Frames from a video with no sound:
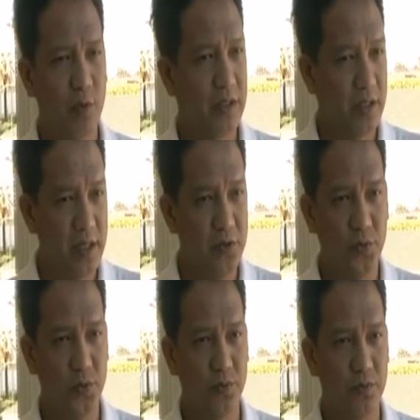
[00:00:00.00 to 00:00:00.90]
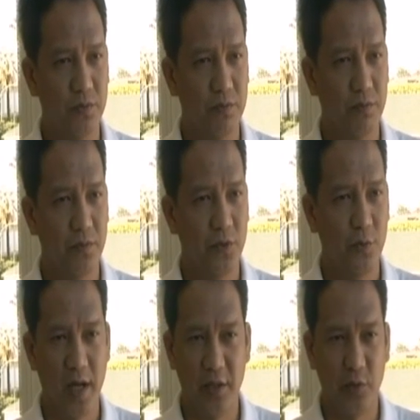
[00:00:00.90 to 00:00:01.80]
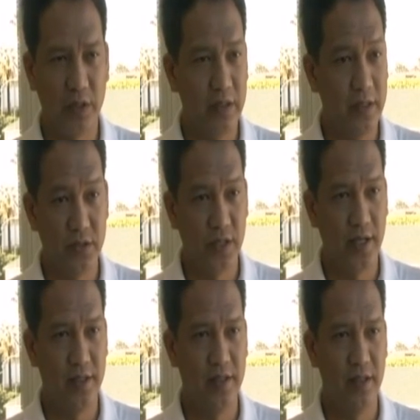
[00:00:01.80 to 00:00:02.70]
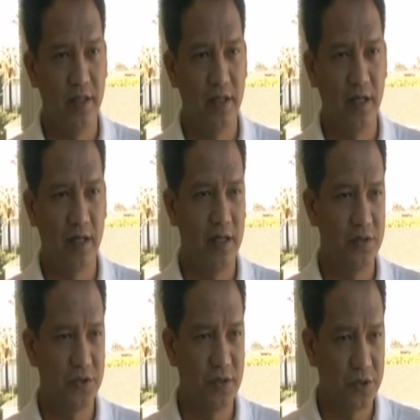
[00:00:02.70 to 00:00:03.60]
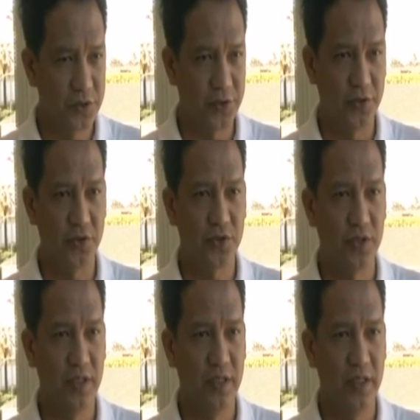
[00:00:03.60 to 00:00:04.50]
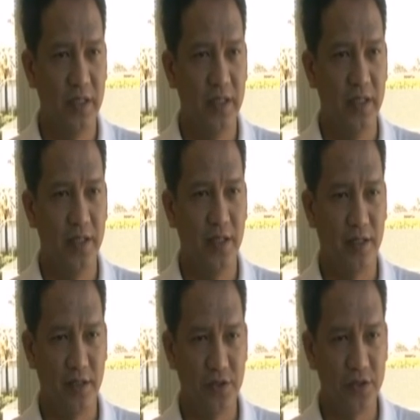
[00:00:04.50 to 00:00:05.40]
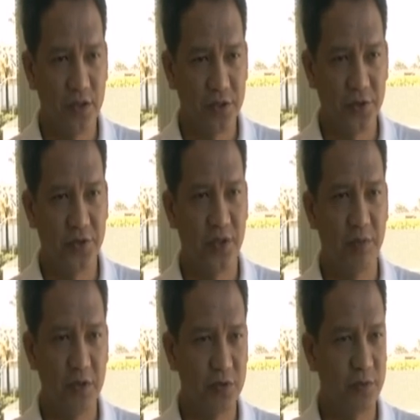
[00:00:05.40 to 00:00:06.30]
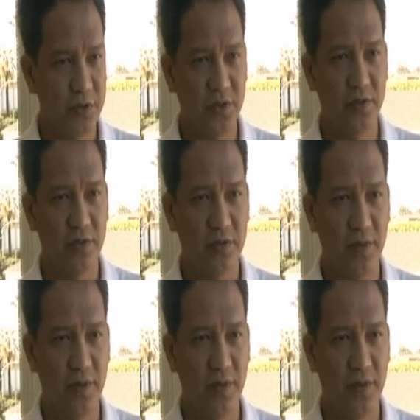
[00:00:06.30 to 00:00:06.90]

what they do, no matter what they say against the church administration,